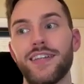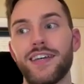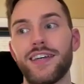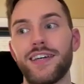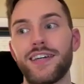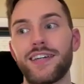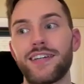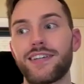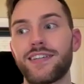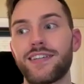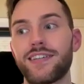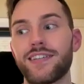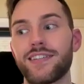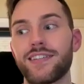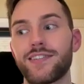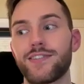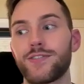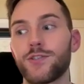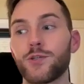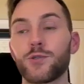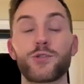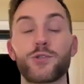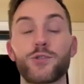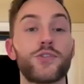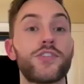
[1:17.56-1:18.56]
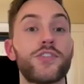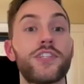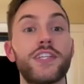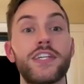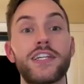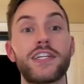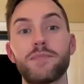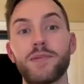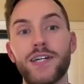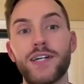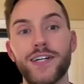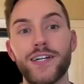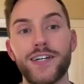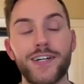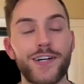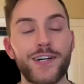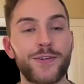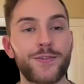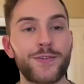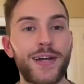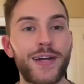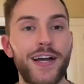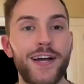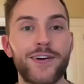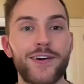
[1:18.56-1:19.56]
like social stigma
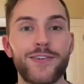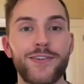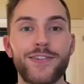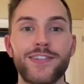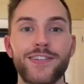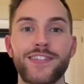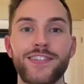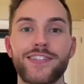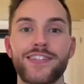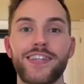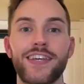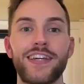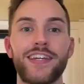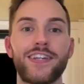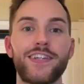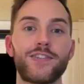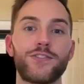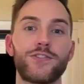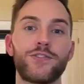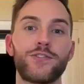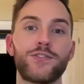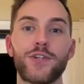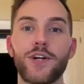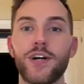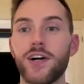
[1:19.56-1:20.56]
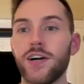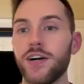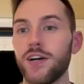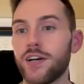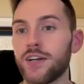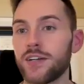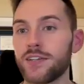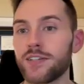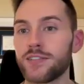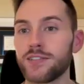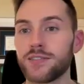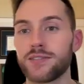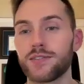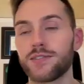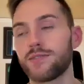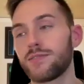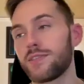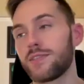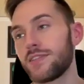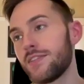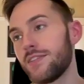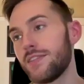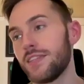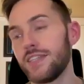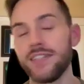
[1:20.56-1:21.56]
around like drugs,
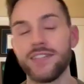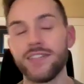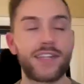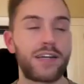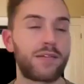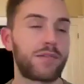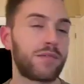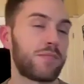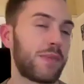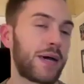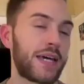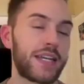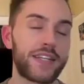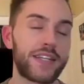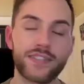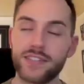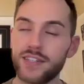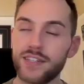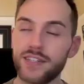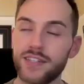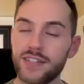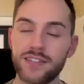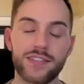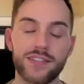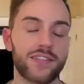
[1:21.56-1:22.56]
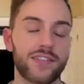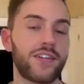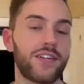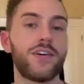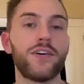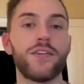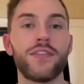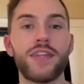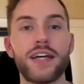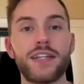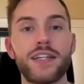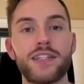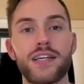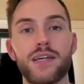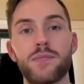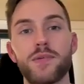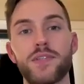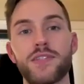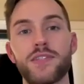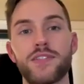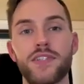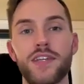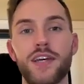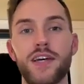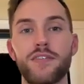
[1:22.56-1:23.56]
these type of medicines, and all that type
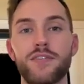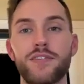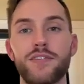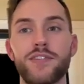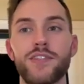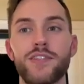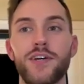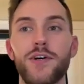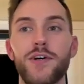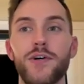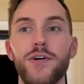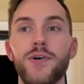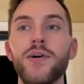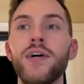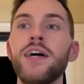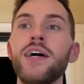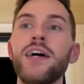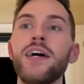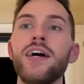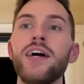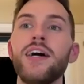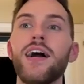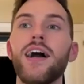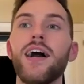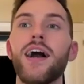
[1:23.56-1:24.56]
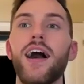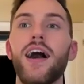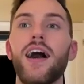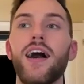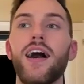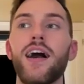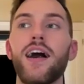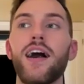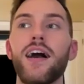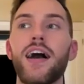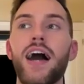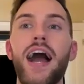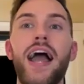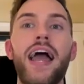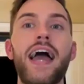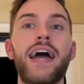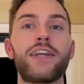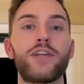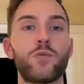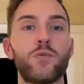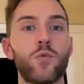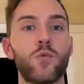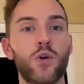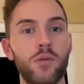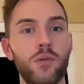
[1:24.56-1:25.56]
of stuff. So I
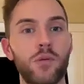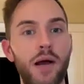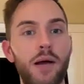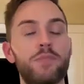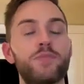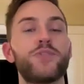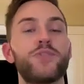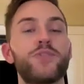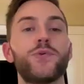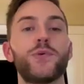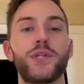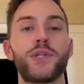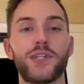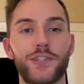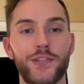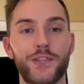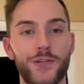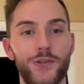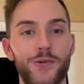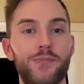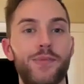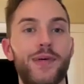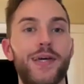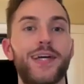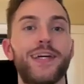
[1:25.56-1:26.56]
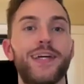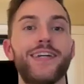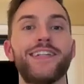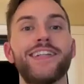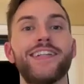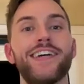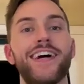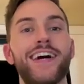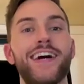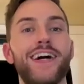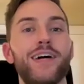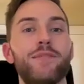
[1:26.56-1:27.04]
had to warm up to it a little bit